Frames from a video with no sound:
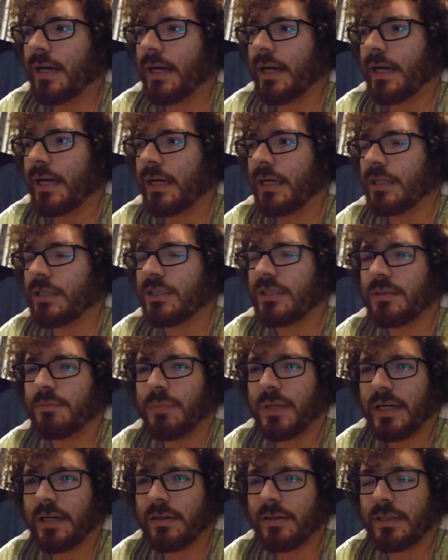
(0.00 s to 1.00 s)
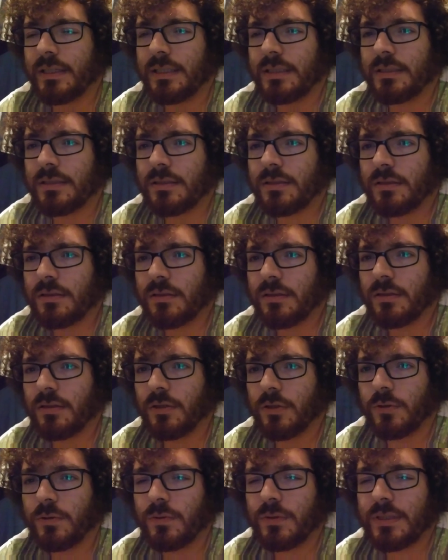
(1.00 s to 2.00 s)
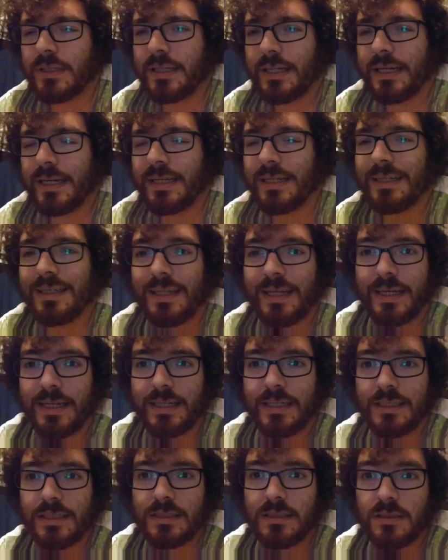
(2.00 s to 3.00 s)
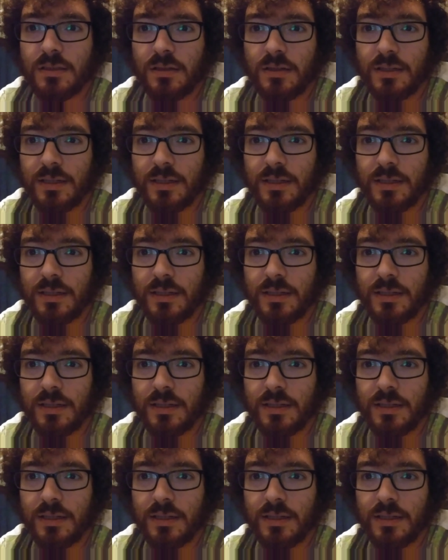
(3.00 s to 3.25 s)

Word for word: And she buried Luke and Leia's